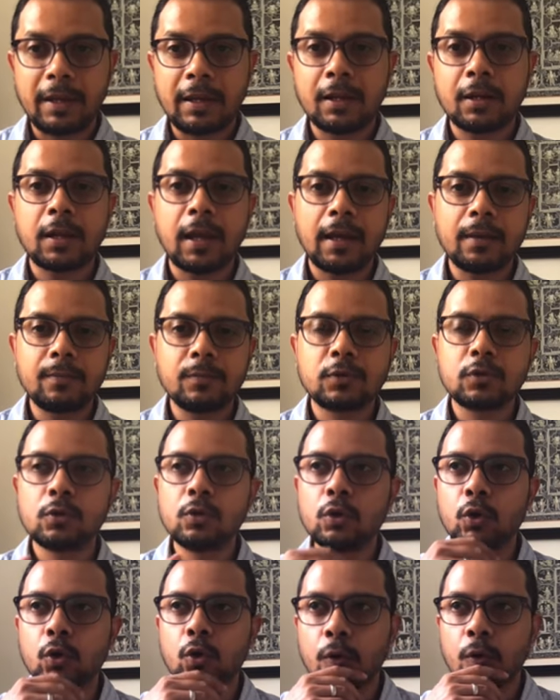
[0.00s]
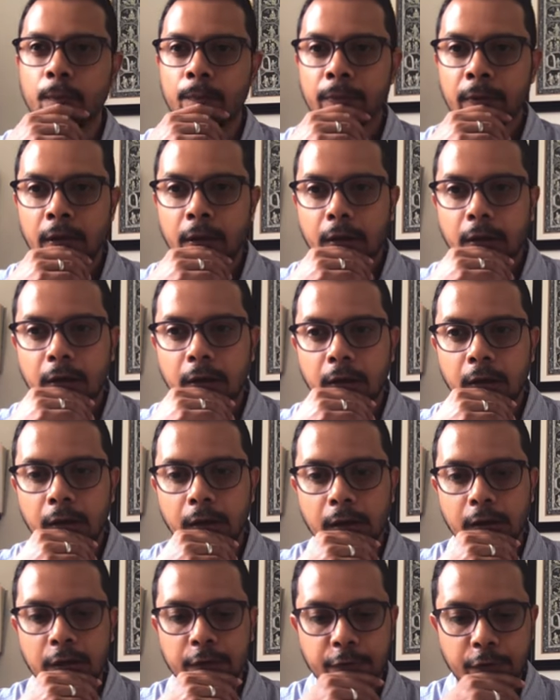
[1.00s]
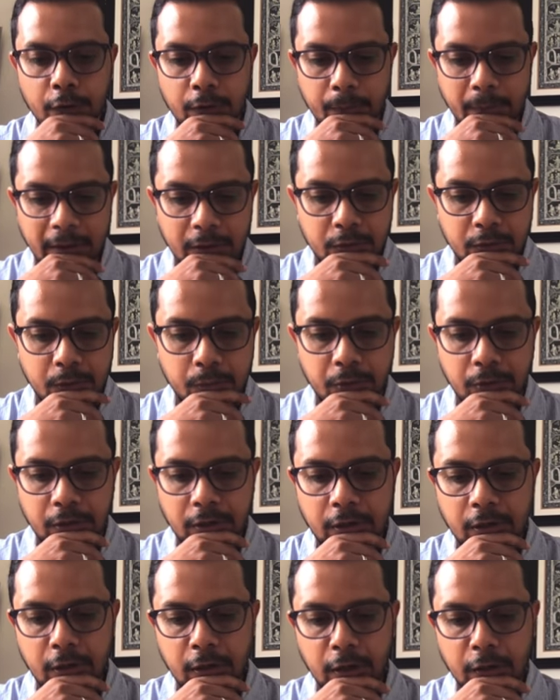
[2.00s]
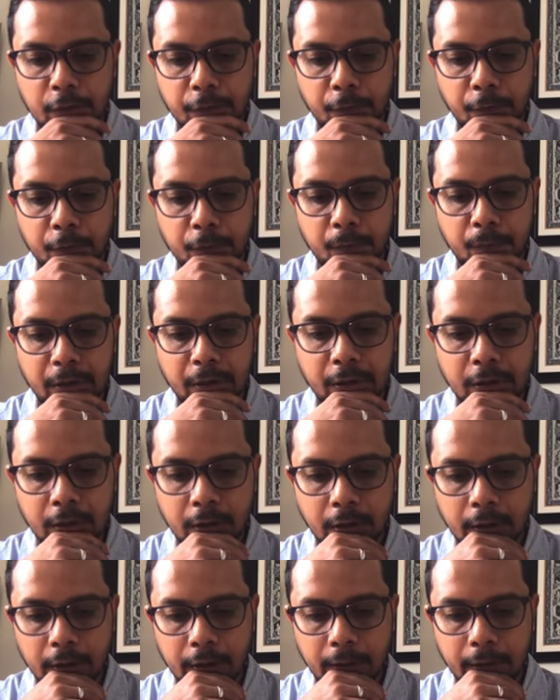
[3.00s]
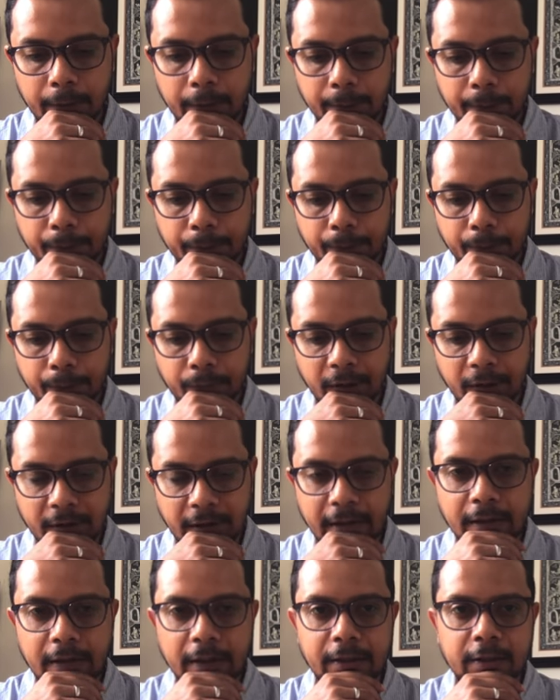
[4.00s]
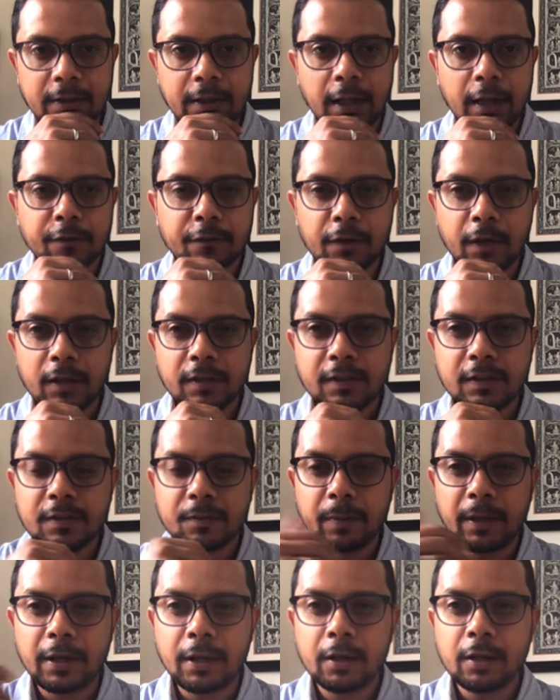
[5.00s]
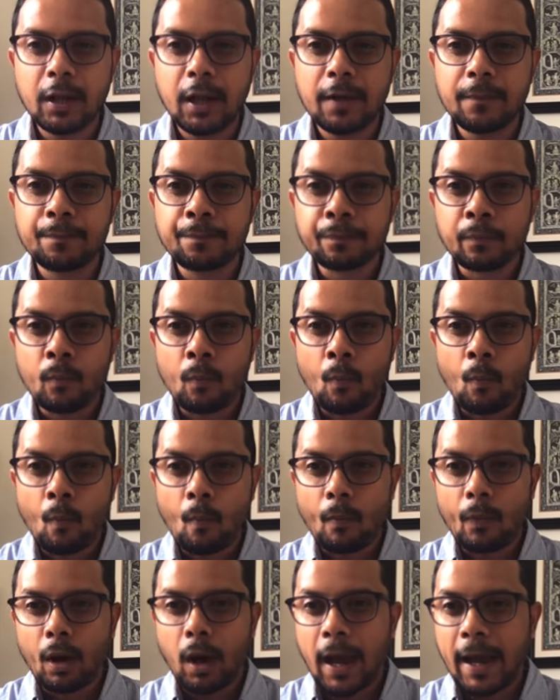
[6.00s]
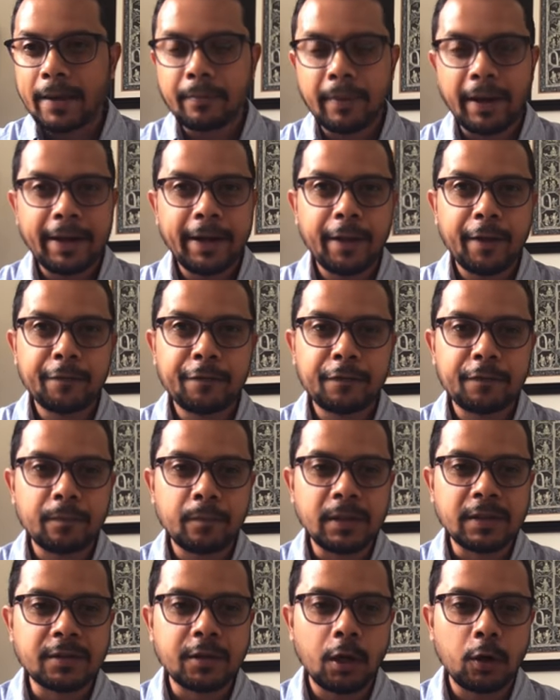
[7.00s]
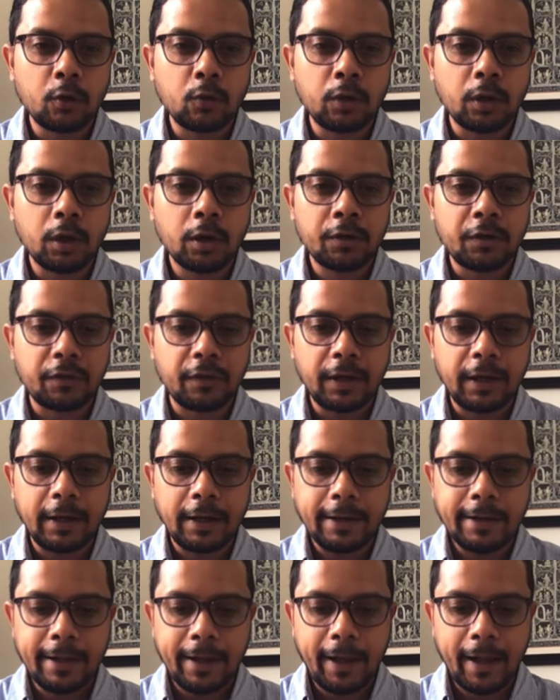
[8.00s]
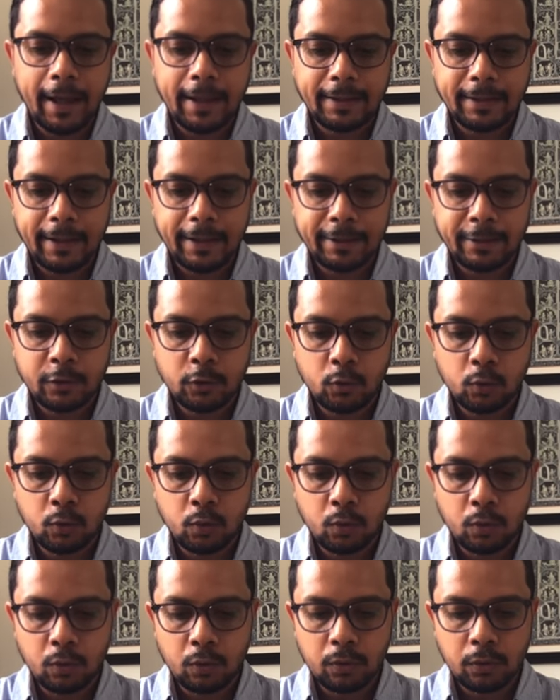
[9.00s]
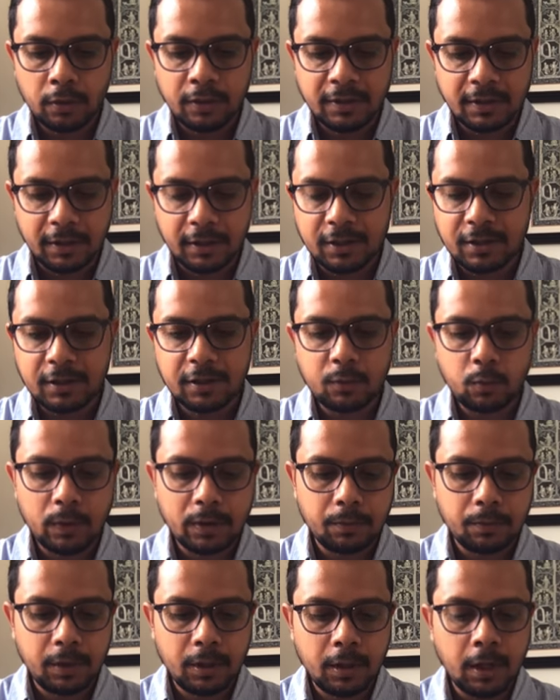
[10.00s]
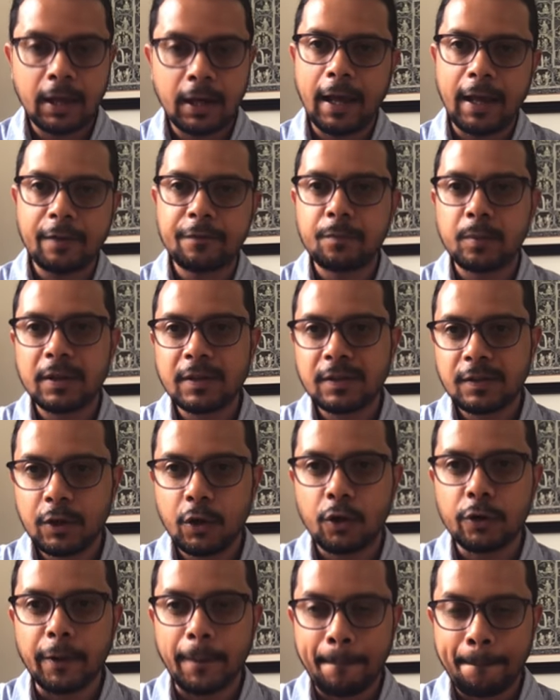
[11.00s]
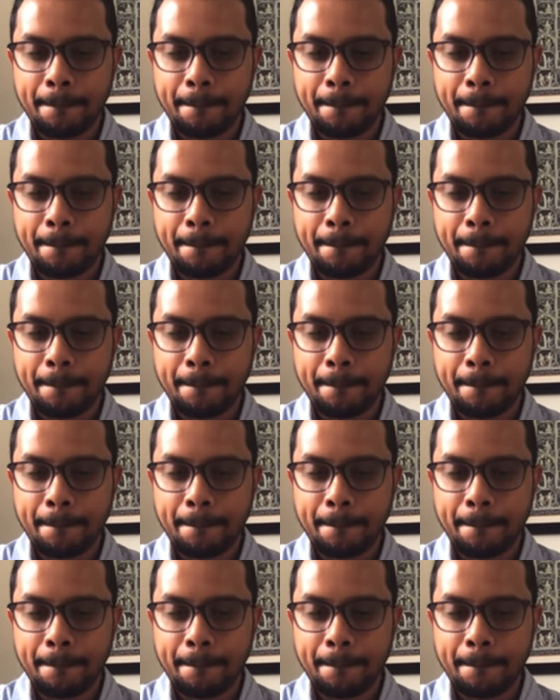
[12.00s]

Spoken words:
a times you'll know if you're a mentorship trader and if you've been attending the live classes, many a time I might have missed out a trade and then you discussed it with me and I've placed the order.